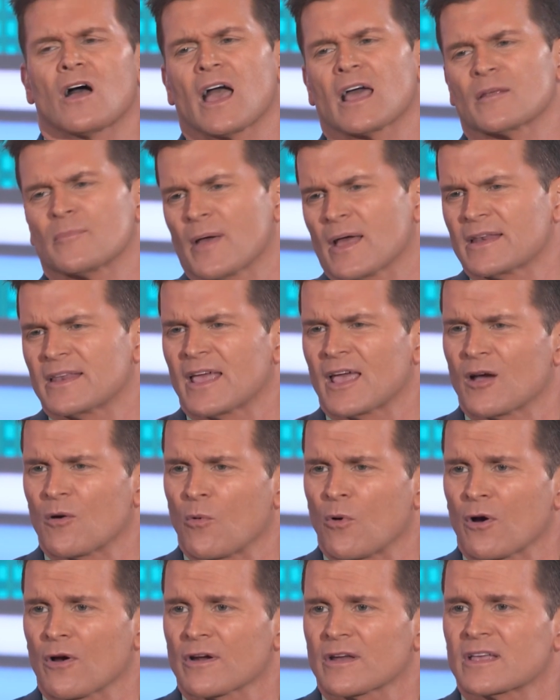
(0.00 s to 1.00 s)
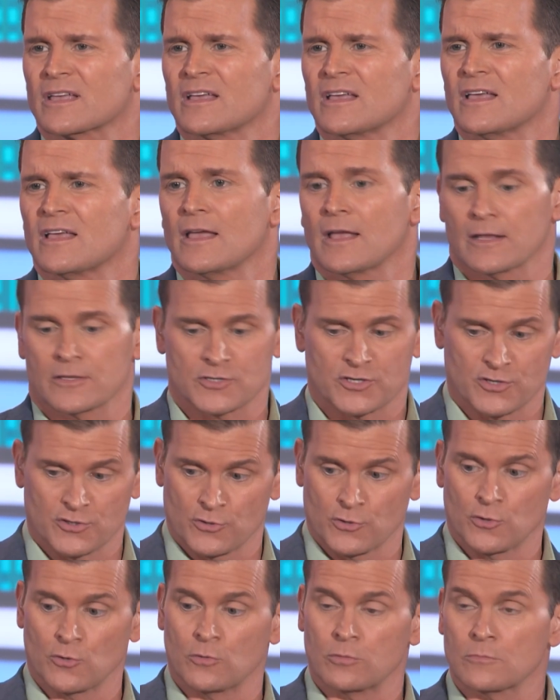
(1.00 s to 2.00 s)
I had a bad day at work. Mm -hmm.
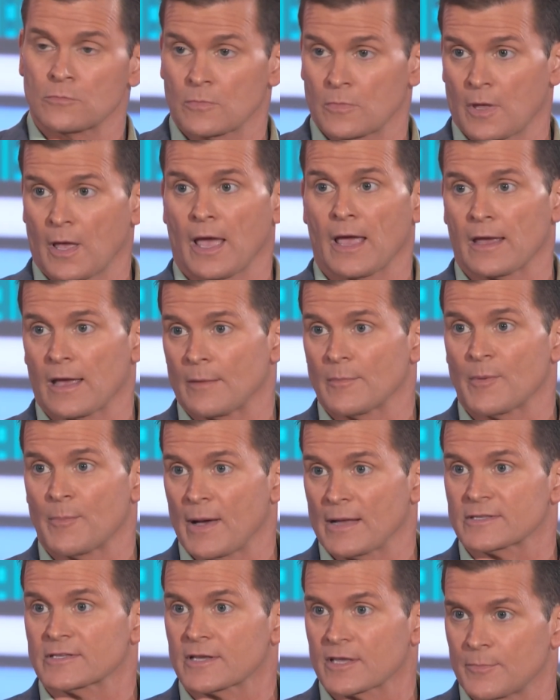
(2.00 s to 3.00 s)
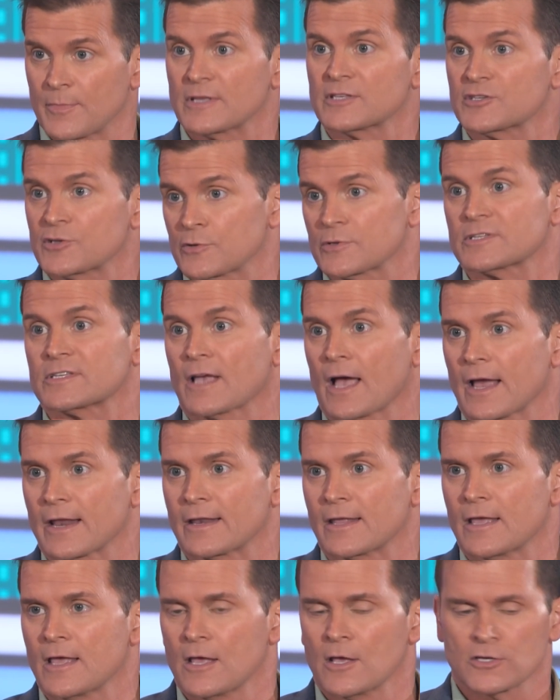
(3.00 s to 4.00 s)
To hey, I'm about to commit suicide.
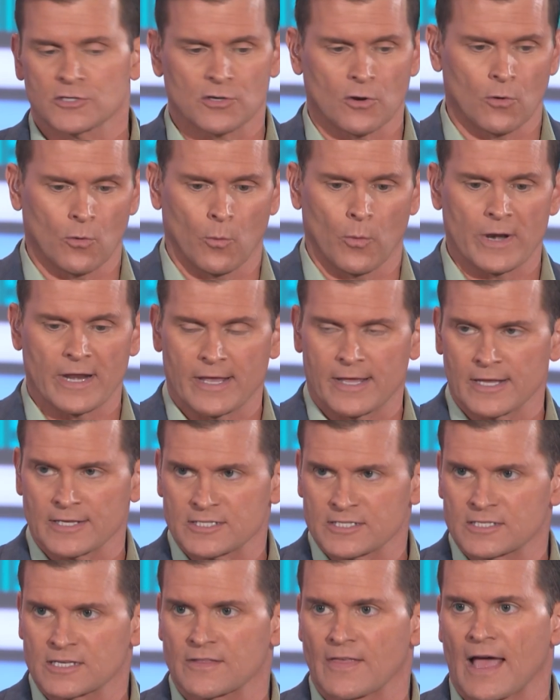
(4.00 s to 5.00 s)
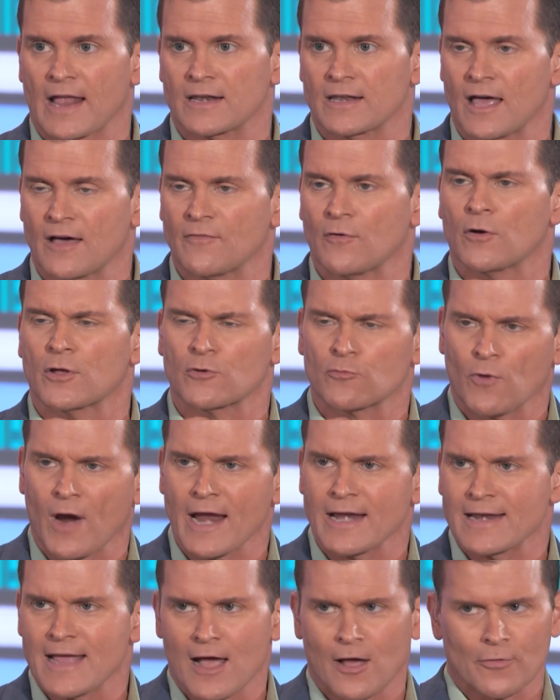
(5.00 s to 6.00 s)
Yes. So when it gets to that level, and
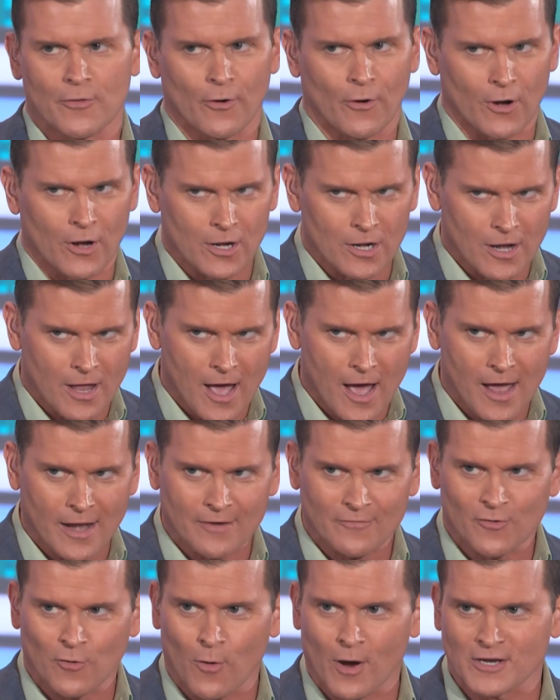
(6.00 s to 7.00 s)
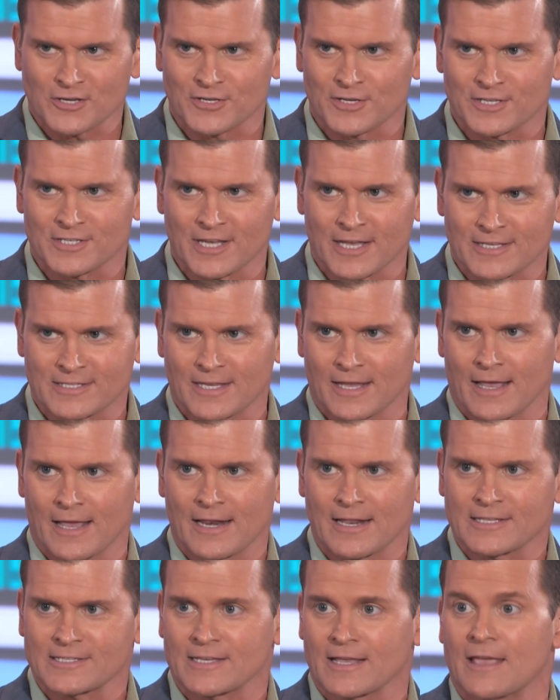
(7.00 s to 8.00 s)
right now there are a lot of questions. It's mm-hmm.
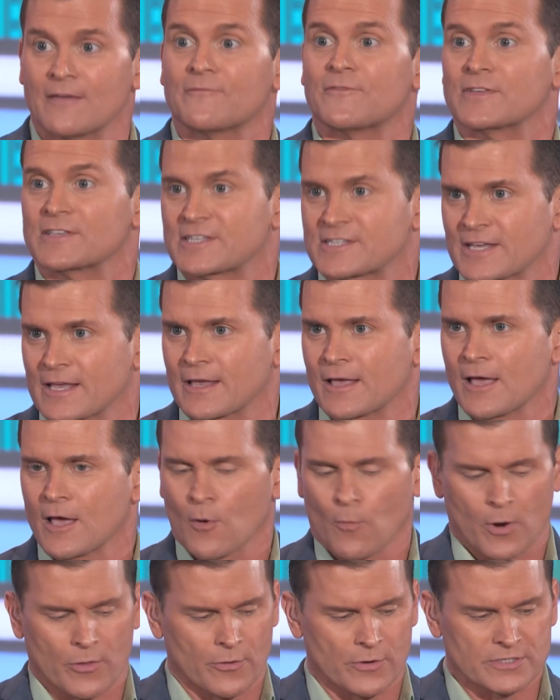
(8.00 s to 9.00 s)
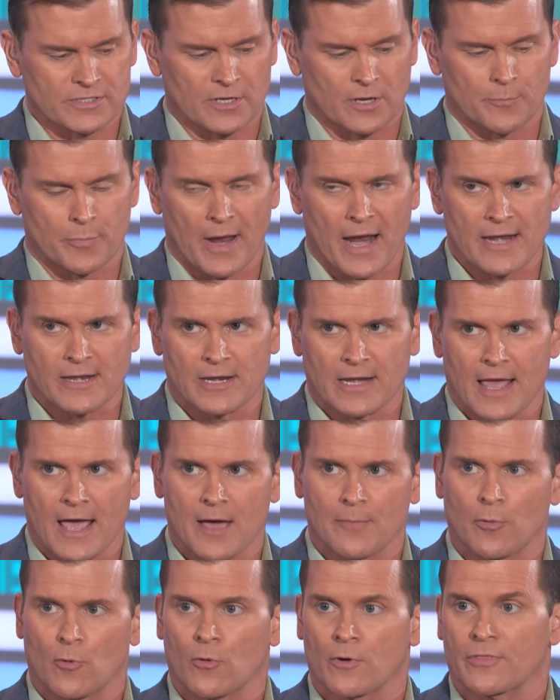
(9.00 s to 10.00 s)
in its infancy, whether it's a companion
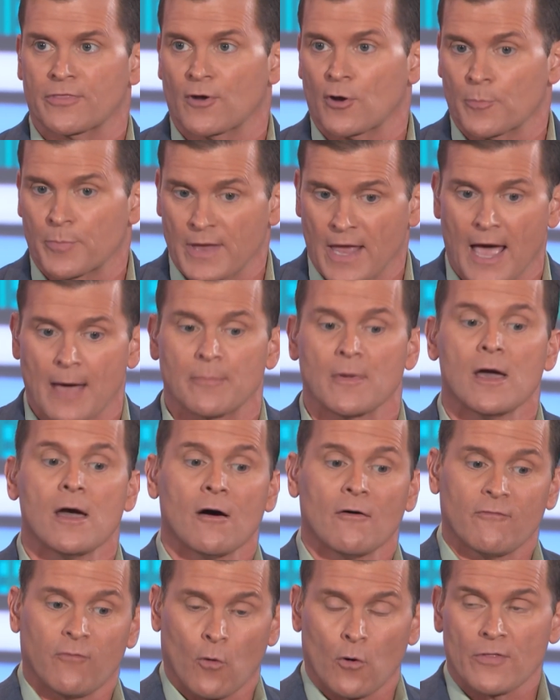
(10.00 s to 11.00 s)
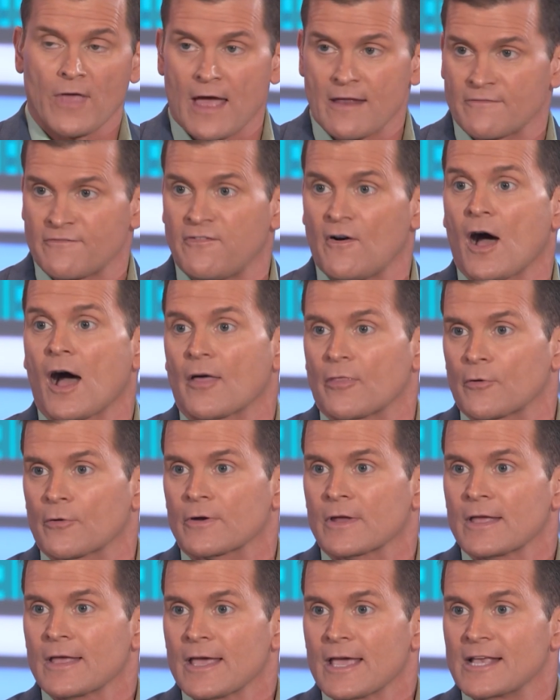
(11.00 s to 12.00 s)
app or a therapy app. For that
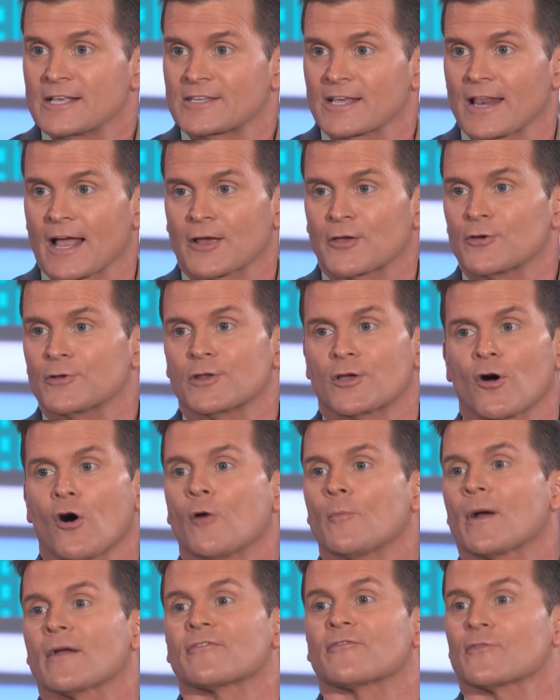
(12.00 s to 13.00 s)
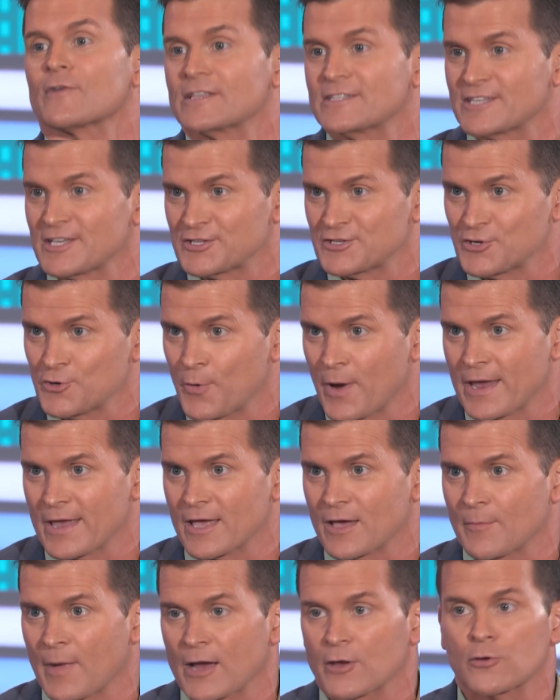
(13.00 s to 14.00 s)
father, he said, I couldn't call my friends at 2
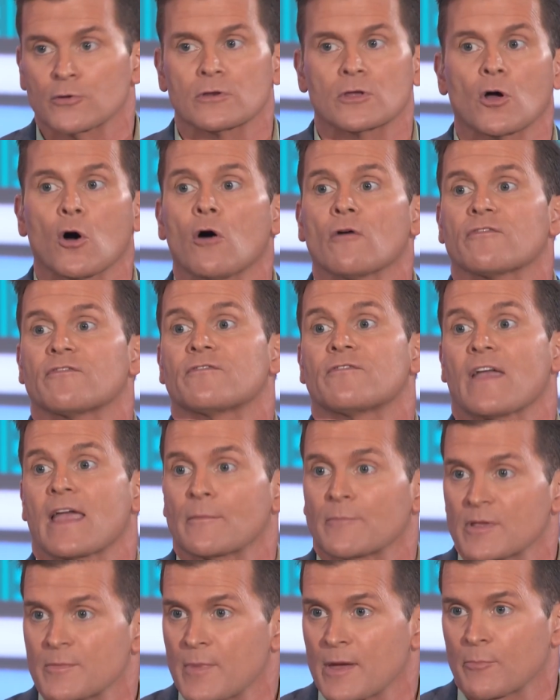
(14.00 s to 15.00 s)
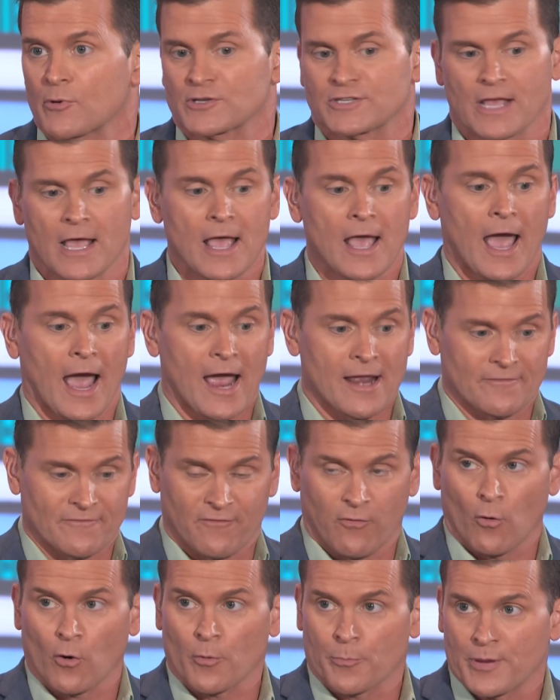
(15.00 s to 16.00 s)
a.m. I couldn't call family members at
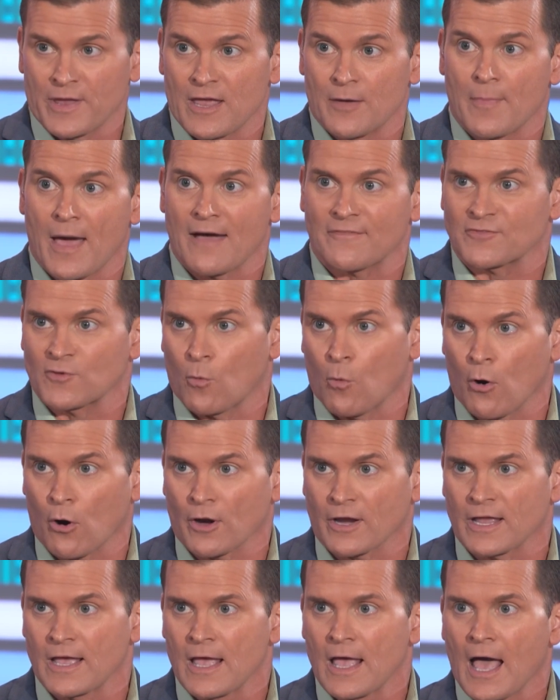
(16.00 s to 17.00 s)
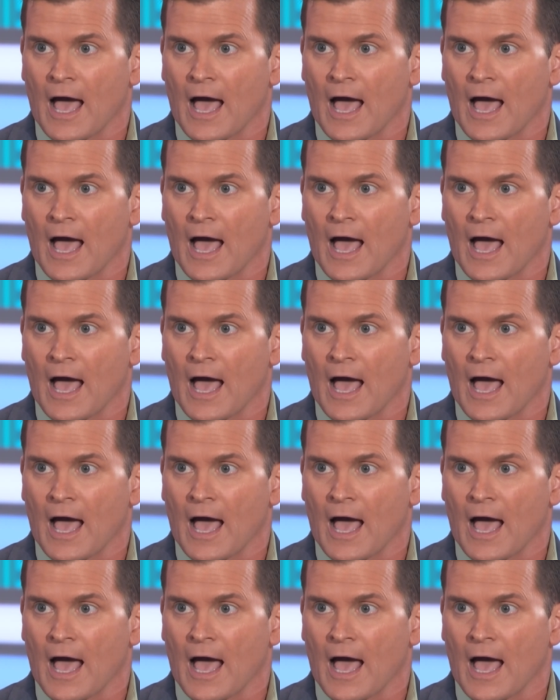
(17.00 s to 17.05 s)
4 p.m. after work.